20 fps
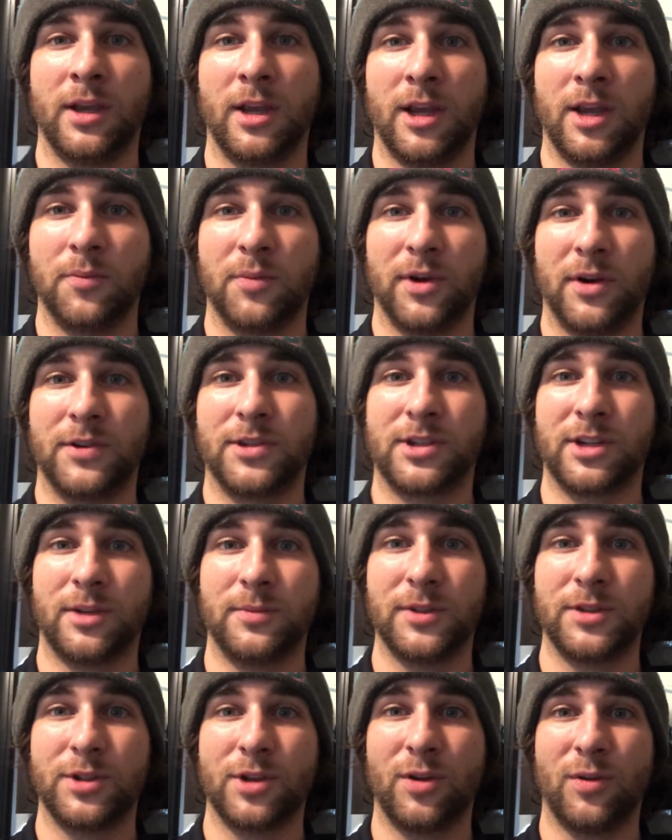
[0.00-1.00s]
But if
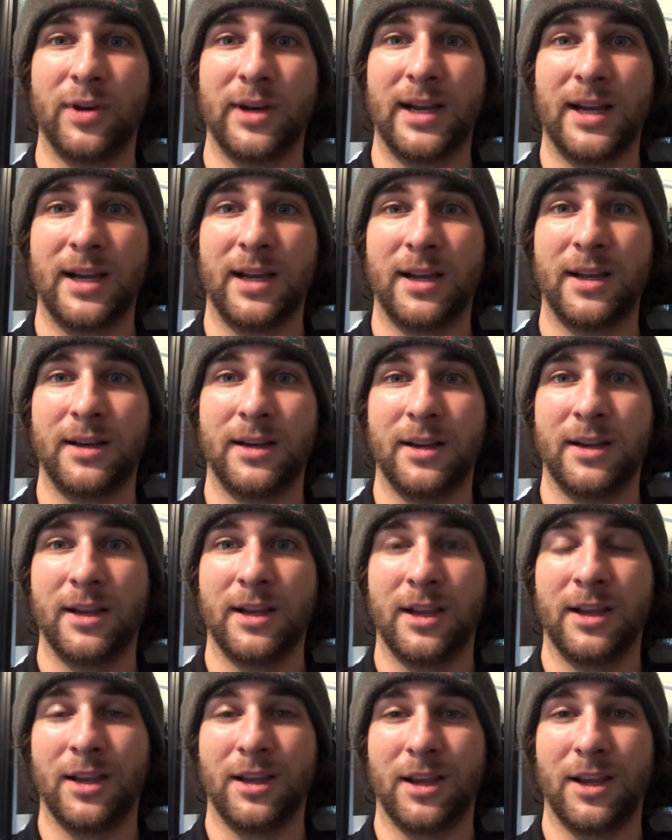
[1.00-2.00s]
something's going on
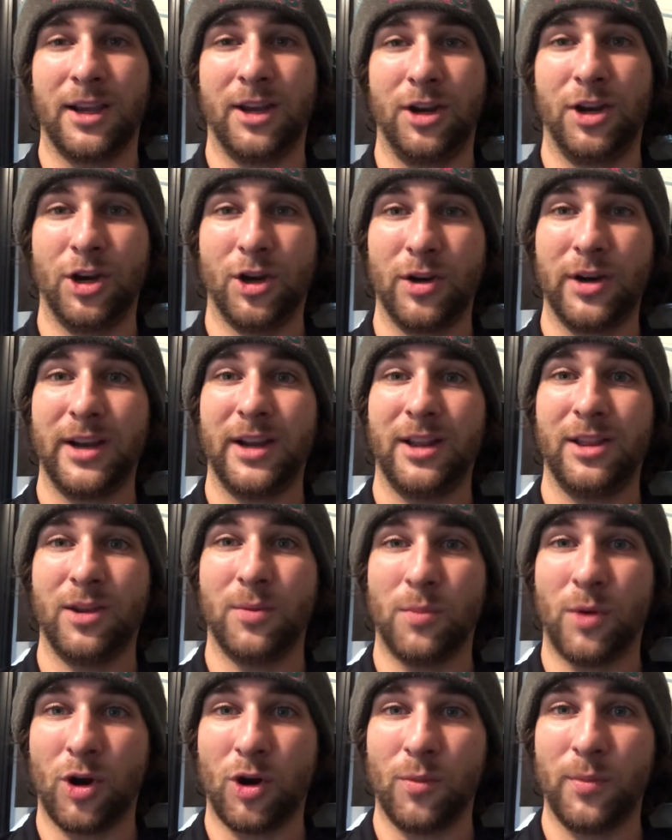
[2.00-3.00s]
and you're in the
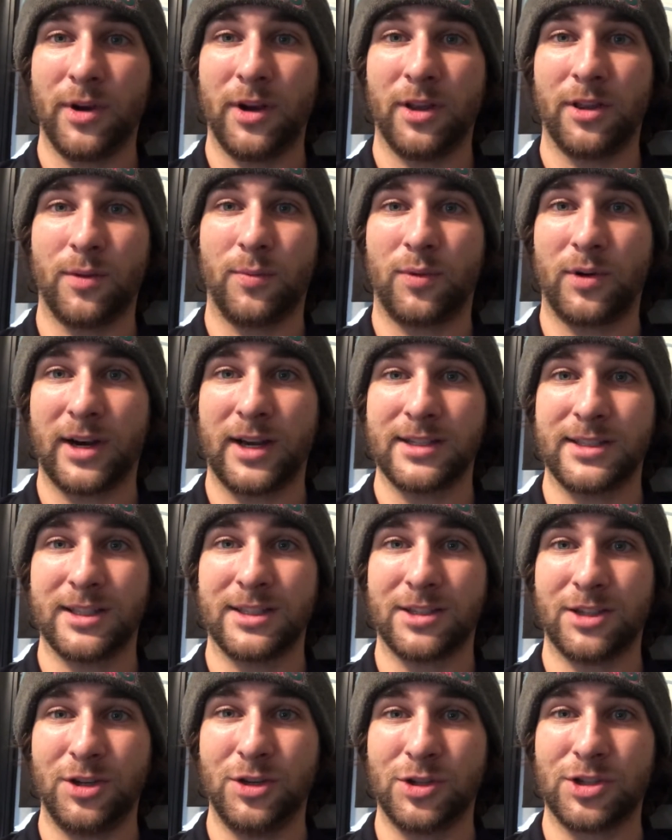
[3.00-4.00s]
moment of the presence
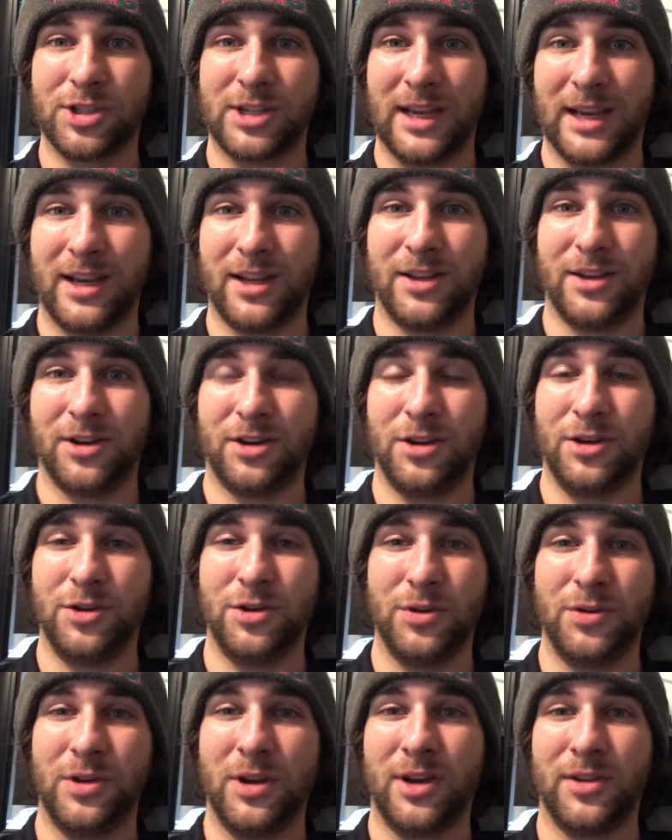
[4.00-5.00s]
and you stand there and you
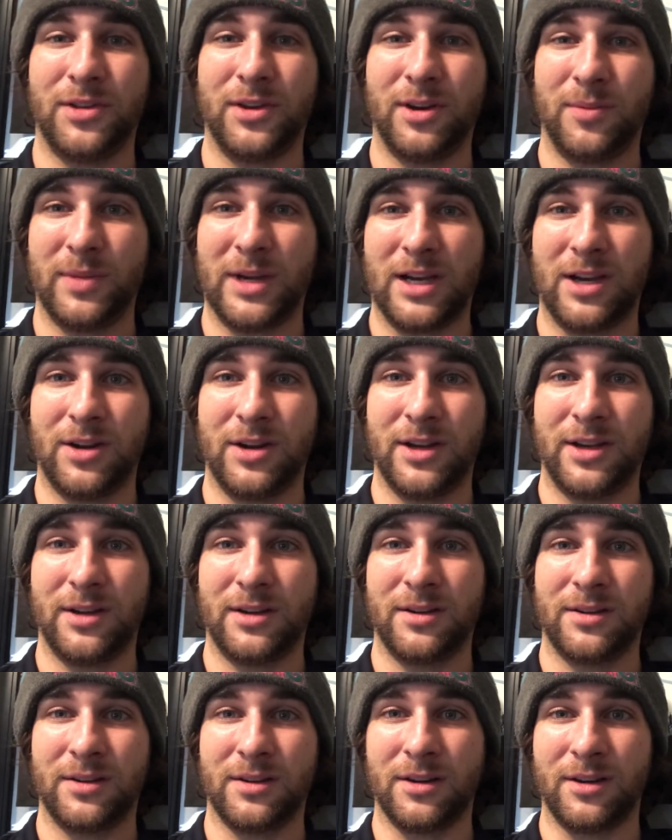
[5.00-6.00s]
do nothing about it,
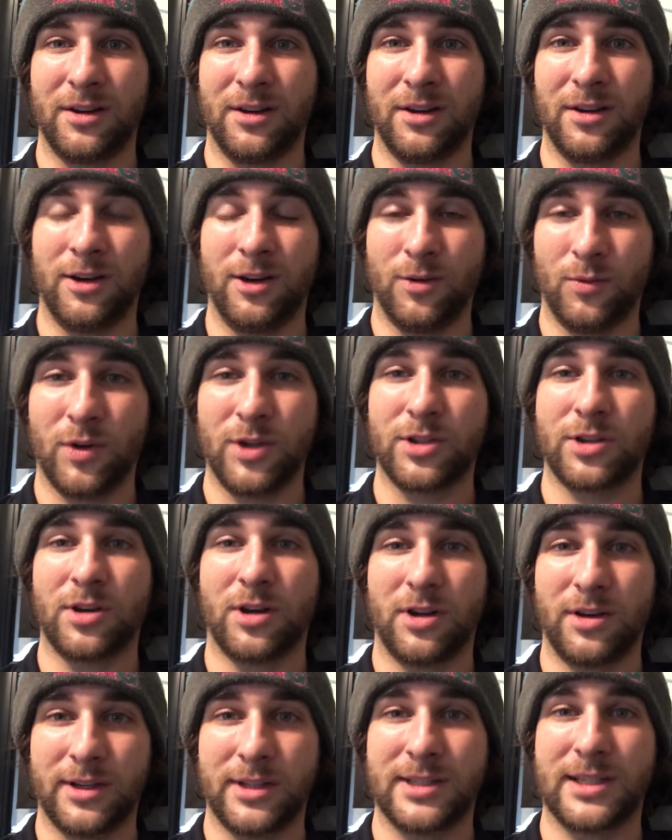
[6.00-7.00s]
you're what's
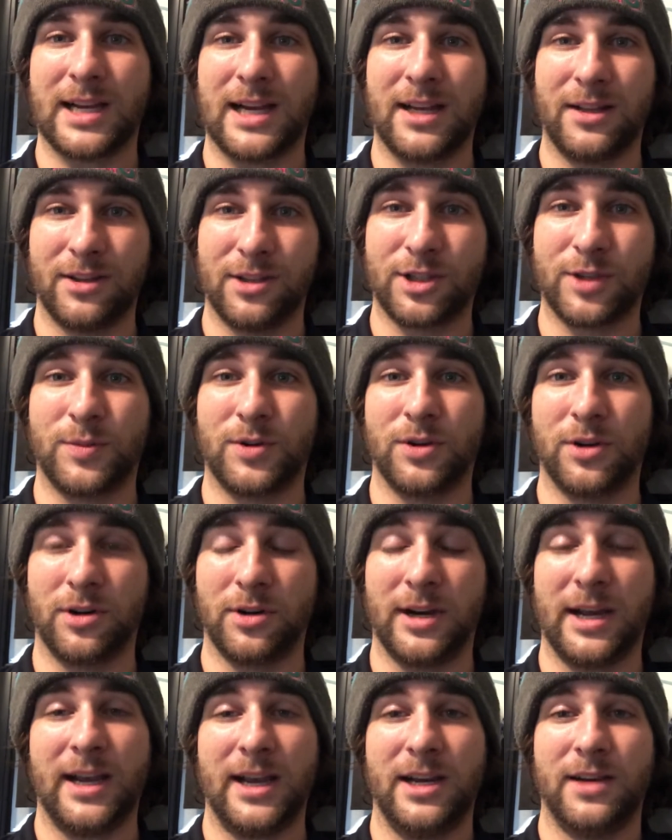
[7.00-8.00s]
called a silent supporter.
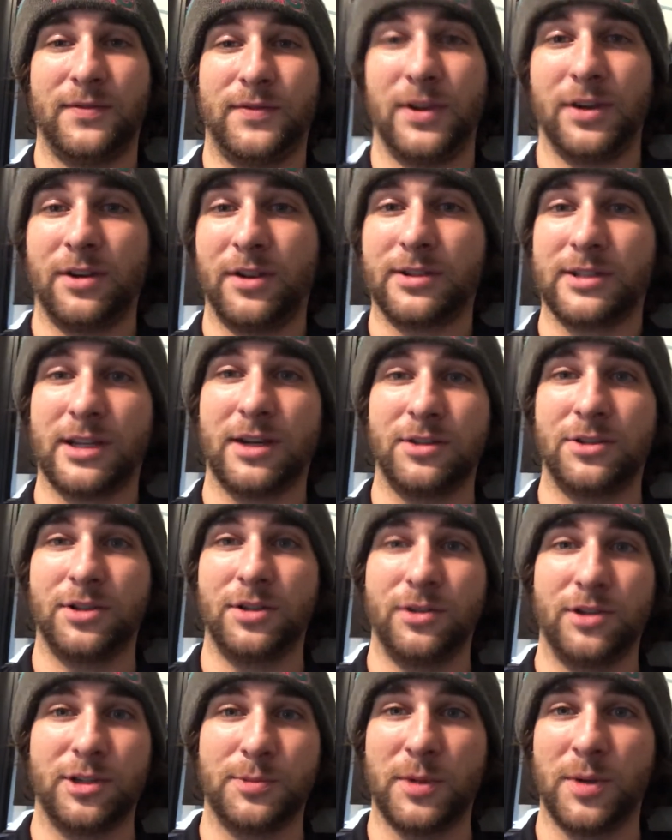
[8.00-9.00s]
And I had to figure this out too.
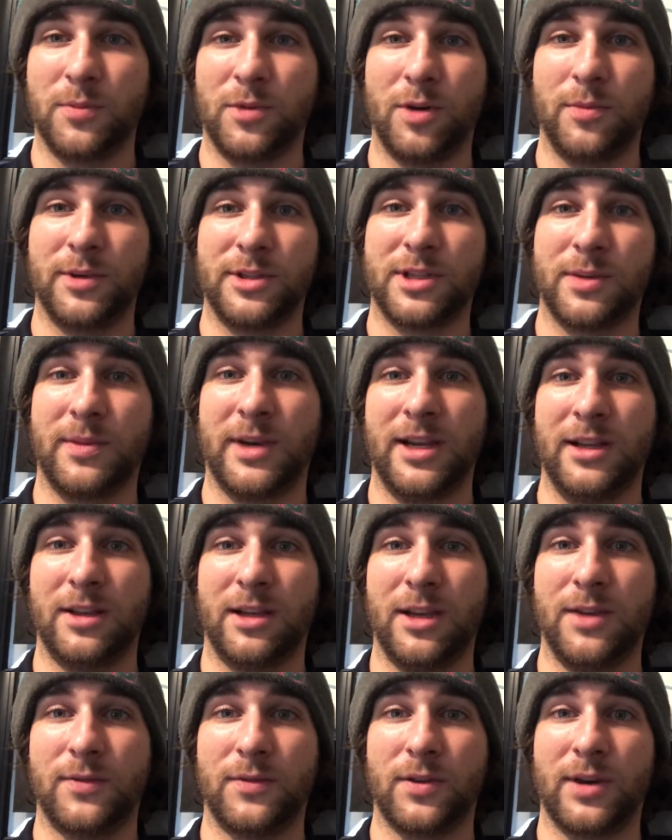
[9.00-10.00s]
There's been moments in my
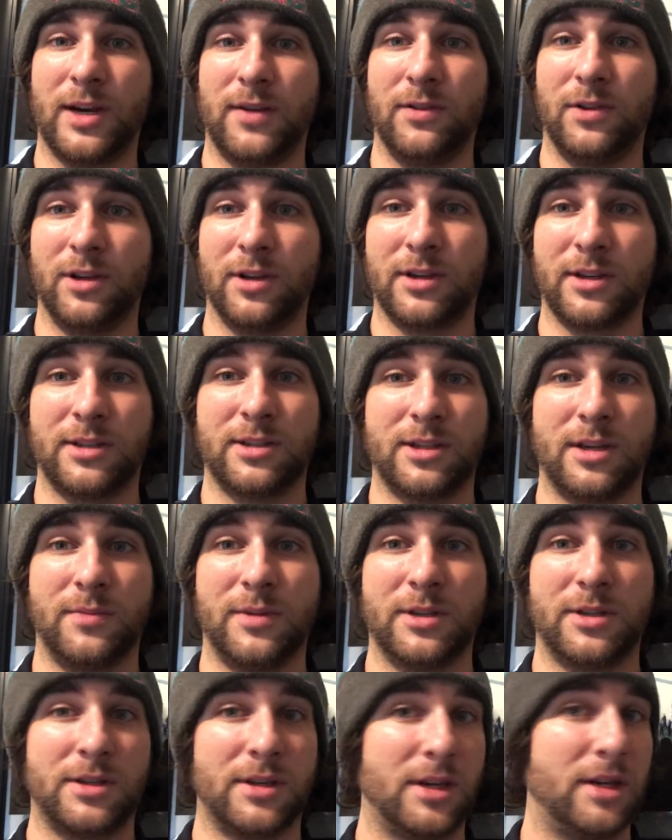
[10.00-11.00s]
life where I've looked at some
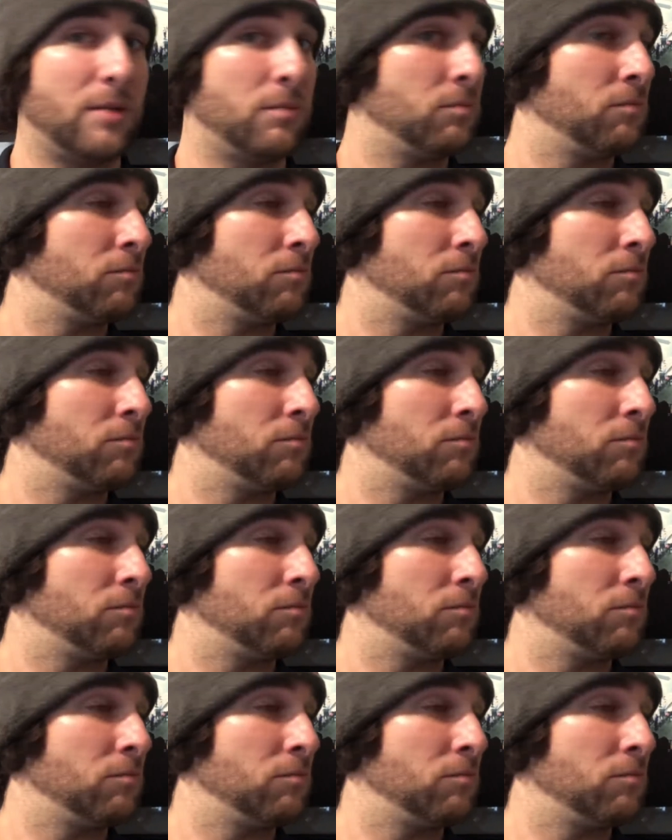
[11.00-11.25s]
and say,